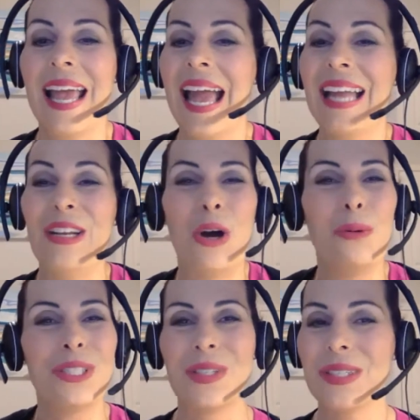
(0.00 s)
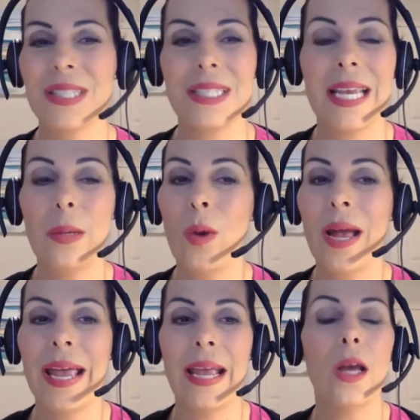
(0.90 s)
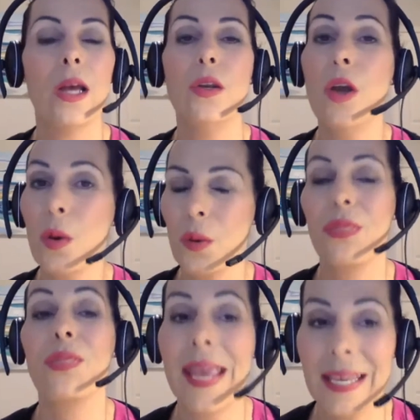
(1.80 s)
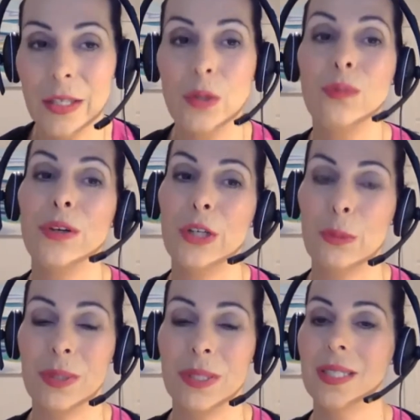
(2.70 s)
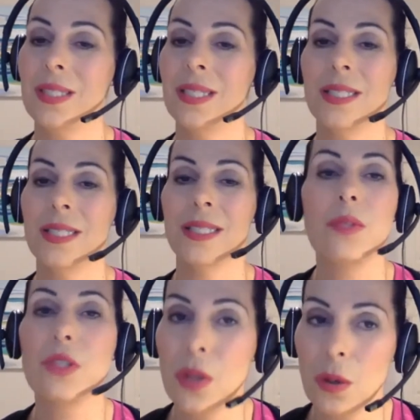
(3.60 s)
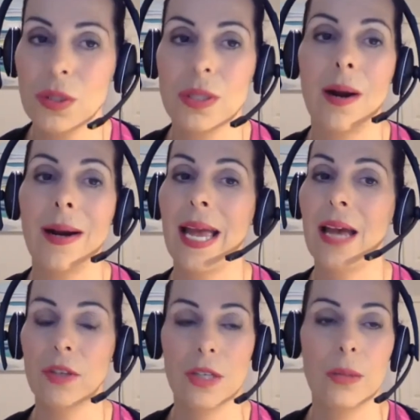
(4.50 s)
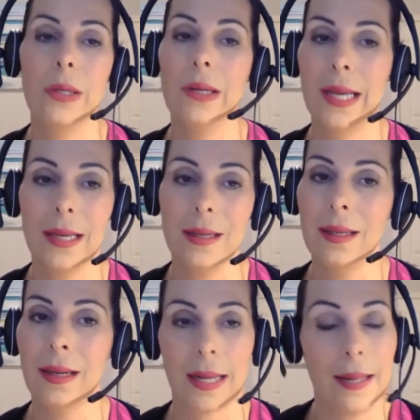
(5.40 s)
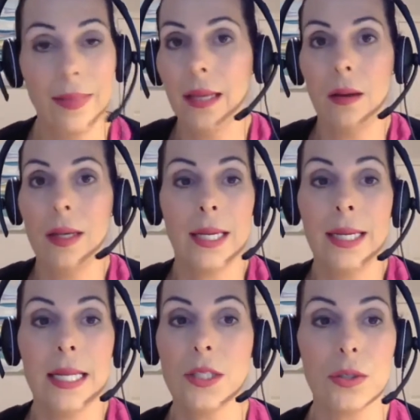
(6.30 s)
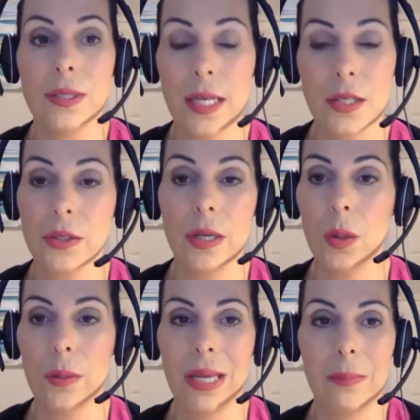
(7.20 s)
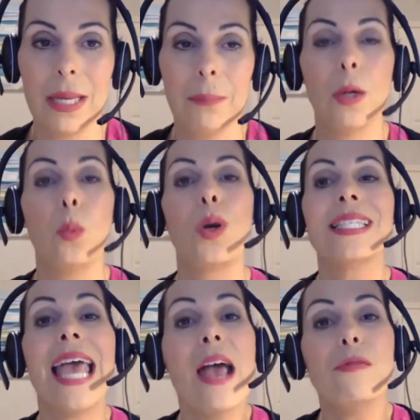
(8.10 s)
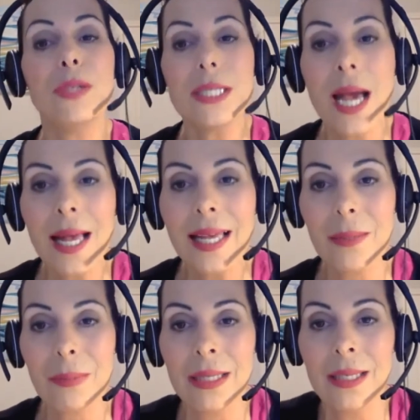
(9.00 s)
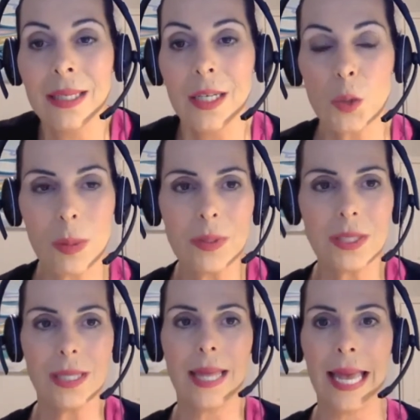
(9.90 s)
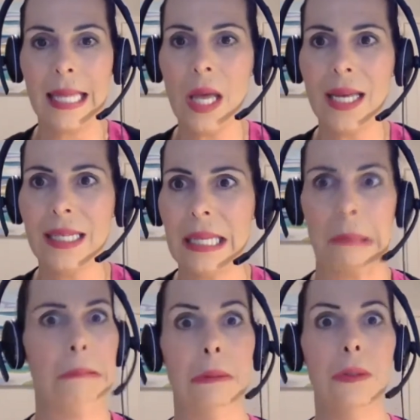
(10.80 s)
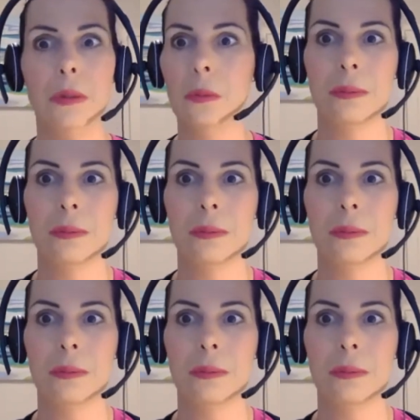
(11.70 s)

And it always starts the same way. "No, thank you for your persistence. I'm so sorry I haven't communicated." And then I'll get an answer, yes or no or maybe. But it works every time because people see the headline and they go, "Whoa."